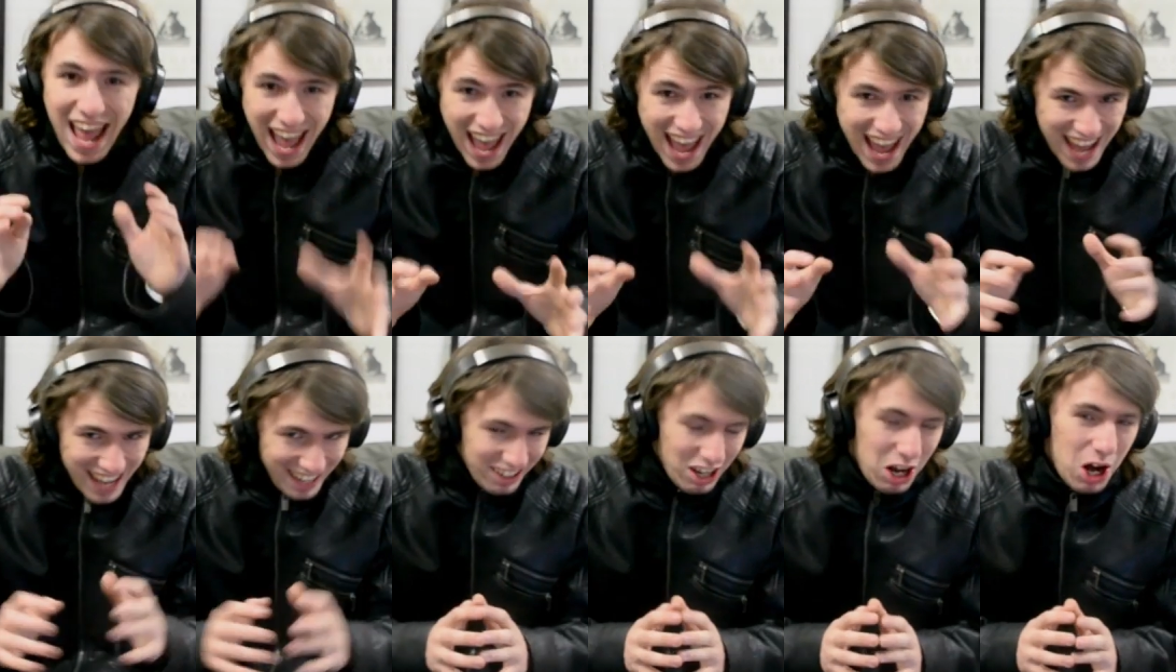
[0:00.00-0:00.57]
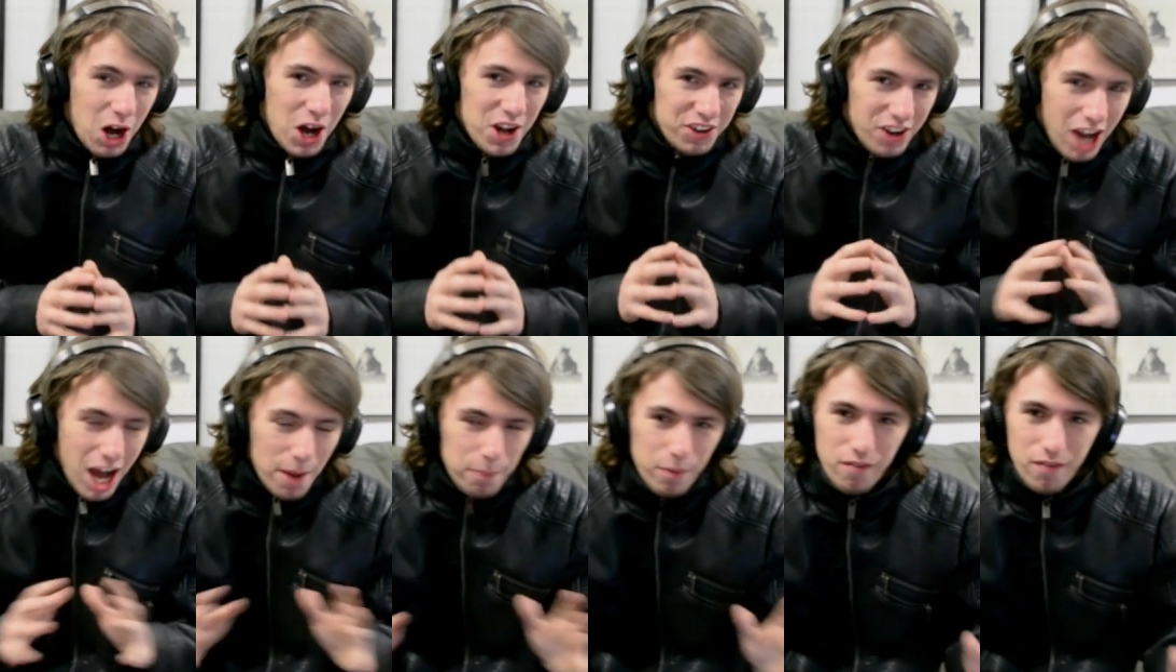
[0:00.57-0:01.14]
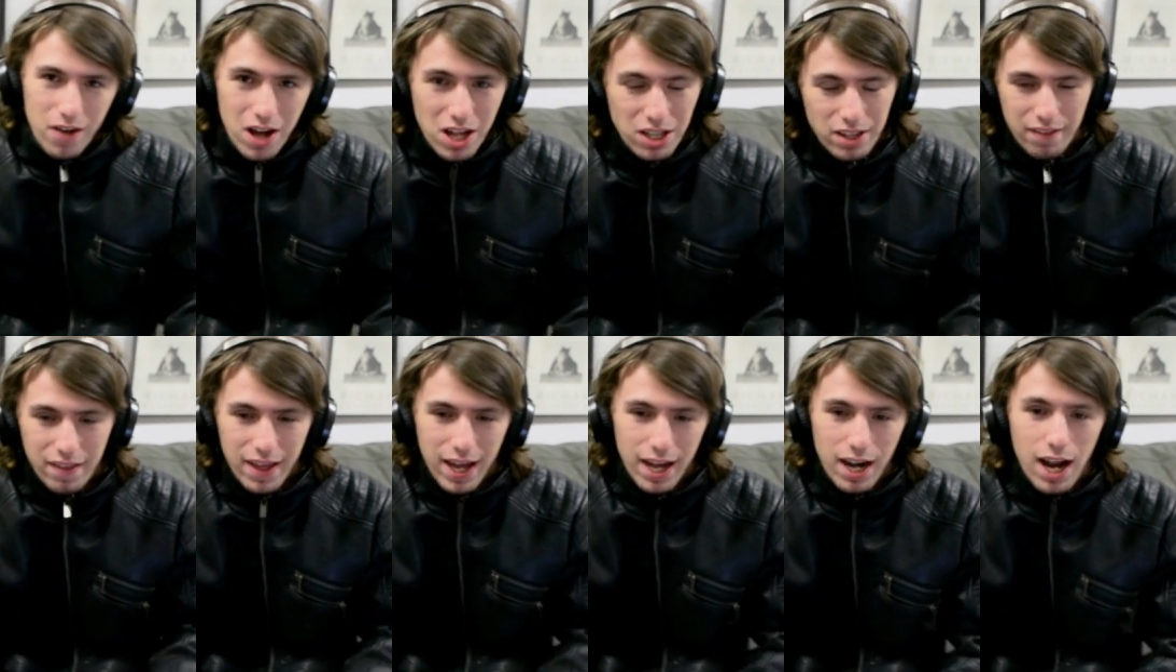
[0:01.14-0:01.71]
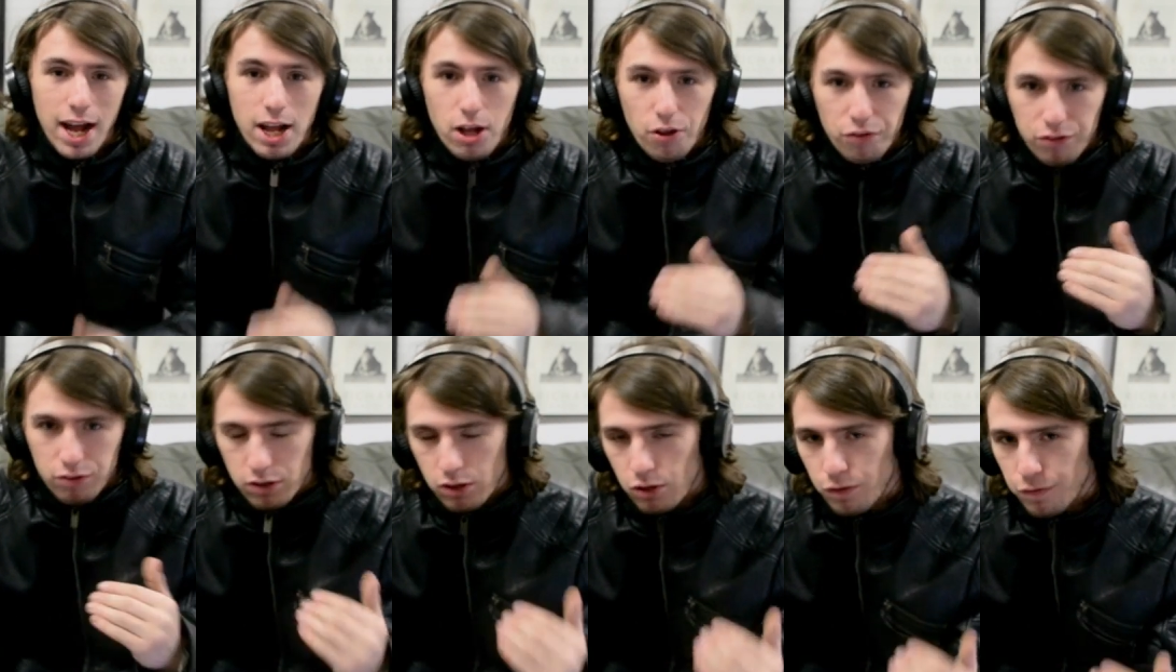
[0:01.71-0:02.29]
And on top of all of that, I
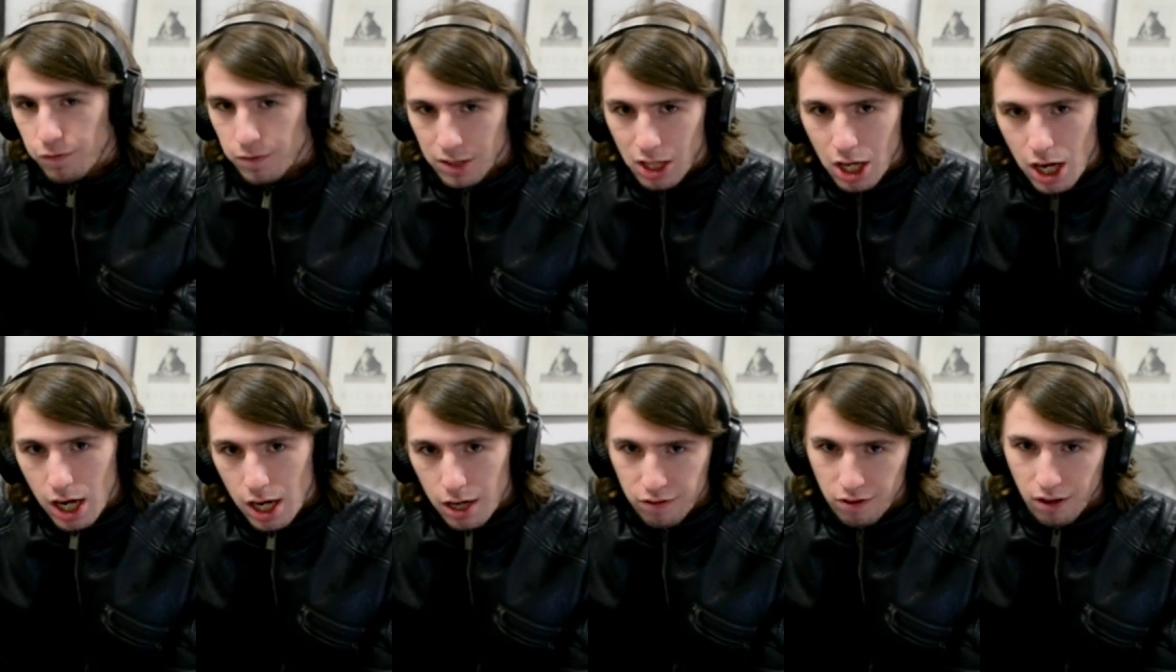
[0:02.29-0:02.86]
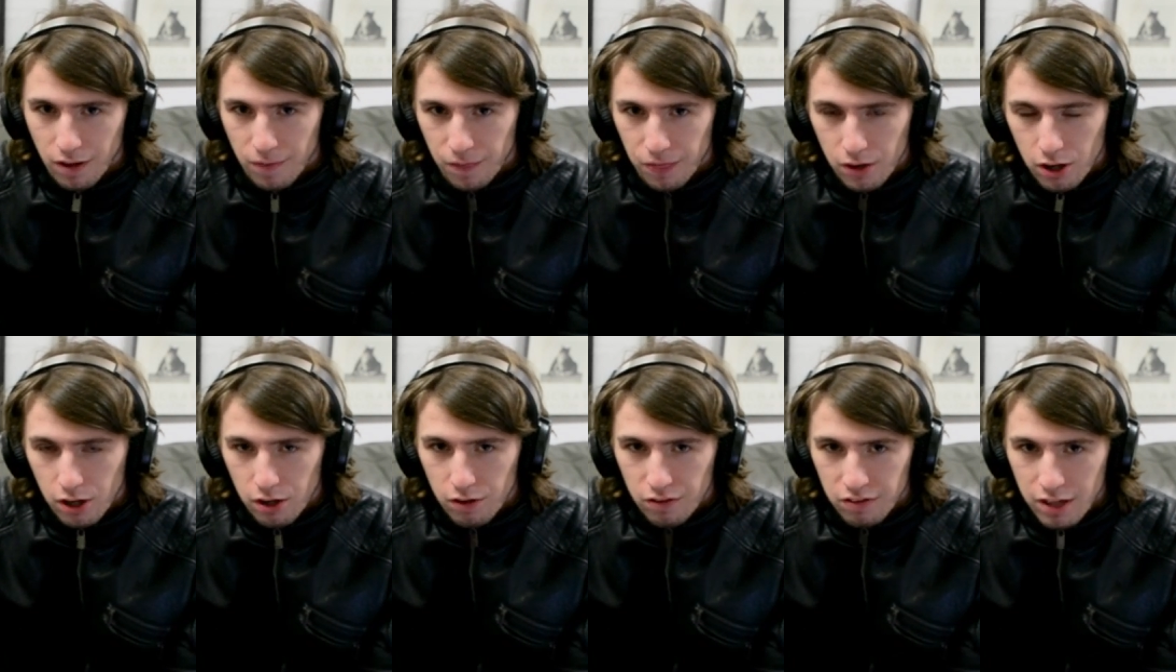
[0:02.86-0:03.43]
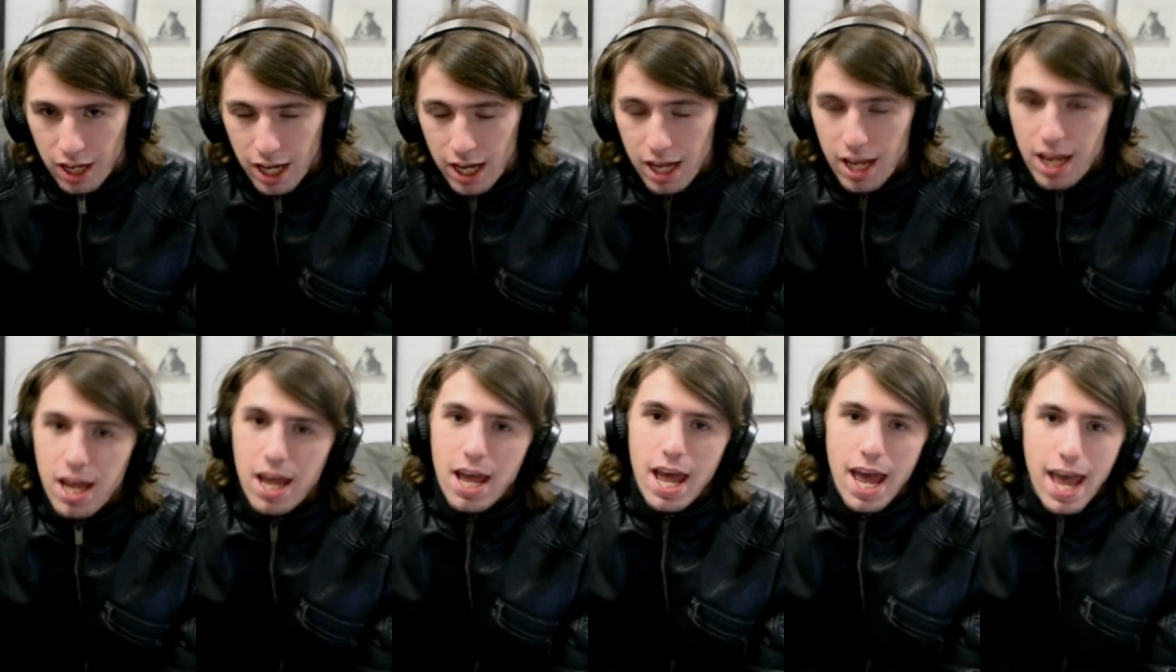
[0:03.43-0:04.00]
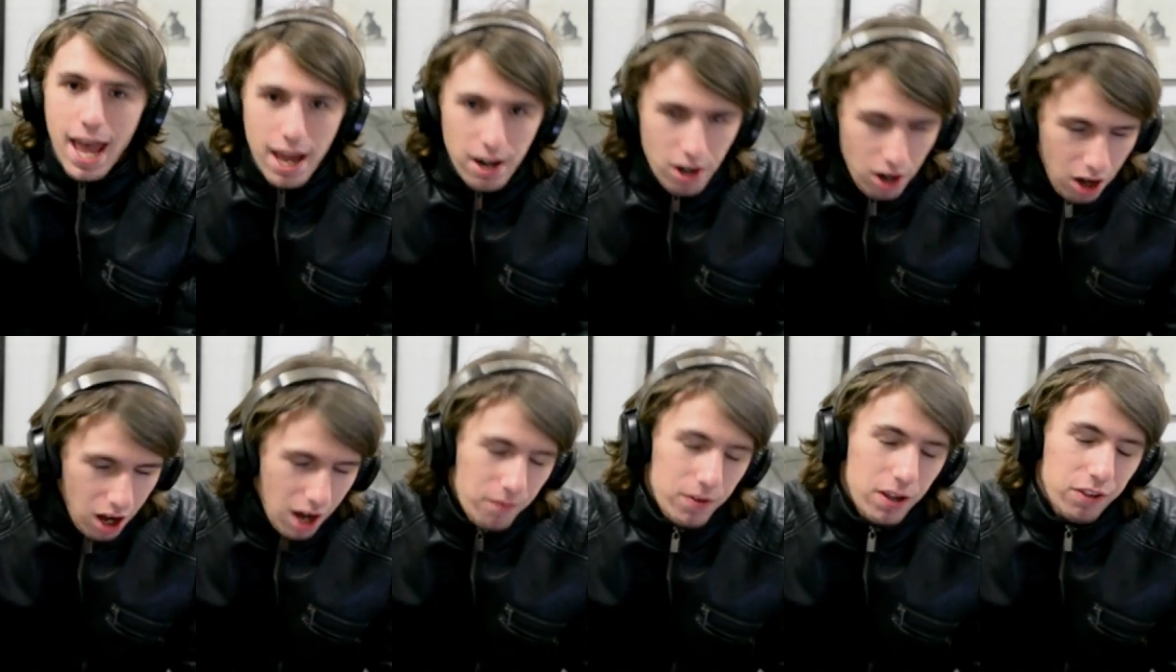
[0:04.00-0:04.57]
also do vlogs on Thursday, and
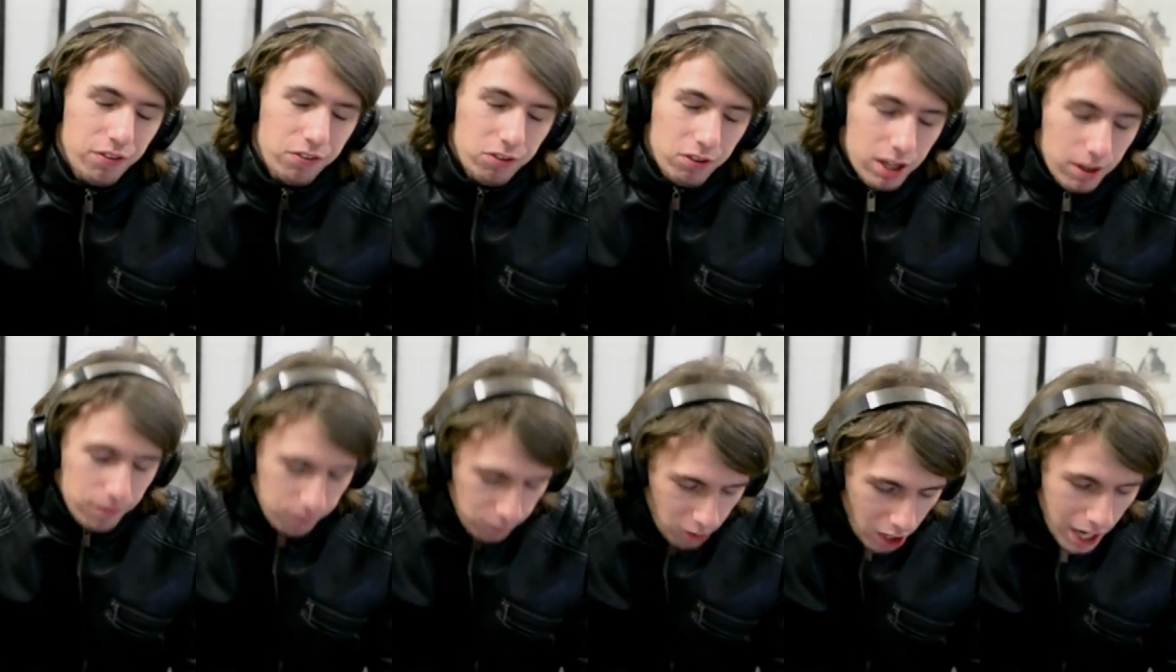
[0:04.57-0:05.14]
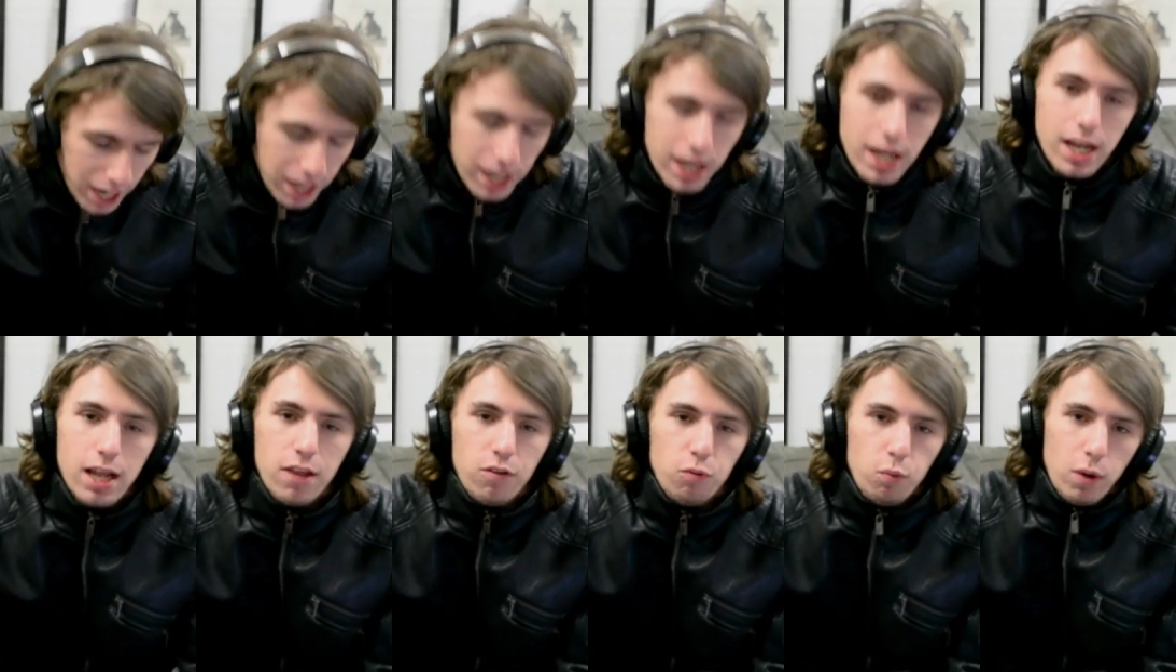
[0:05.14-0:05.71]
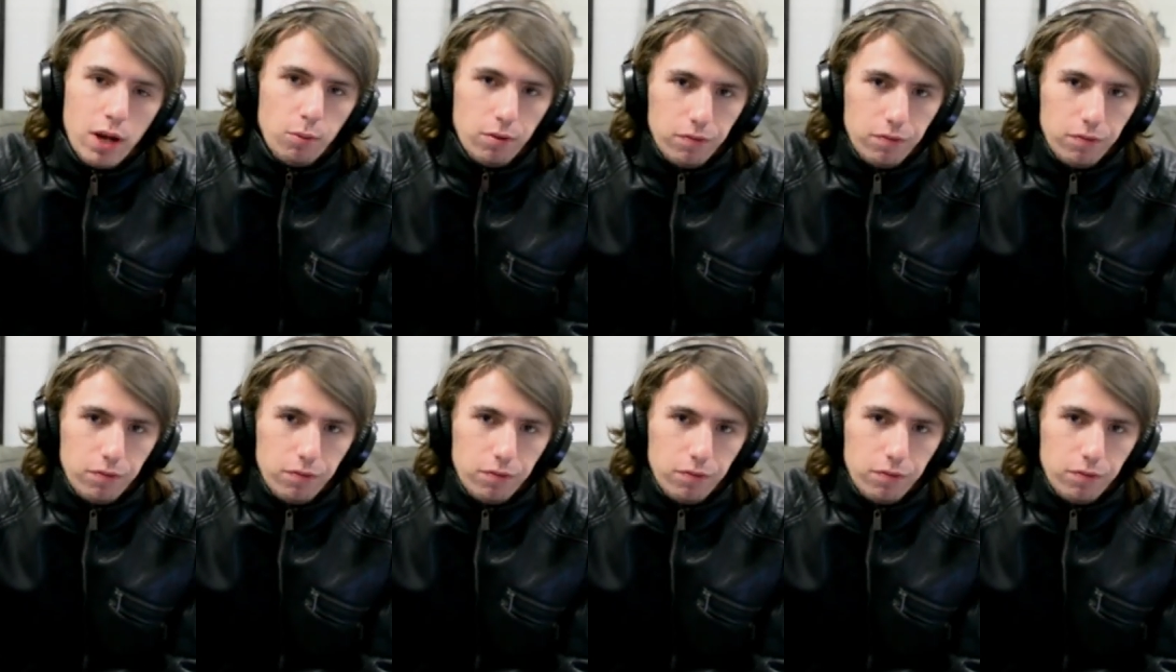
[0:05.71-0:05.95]
obviously Friday is when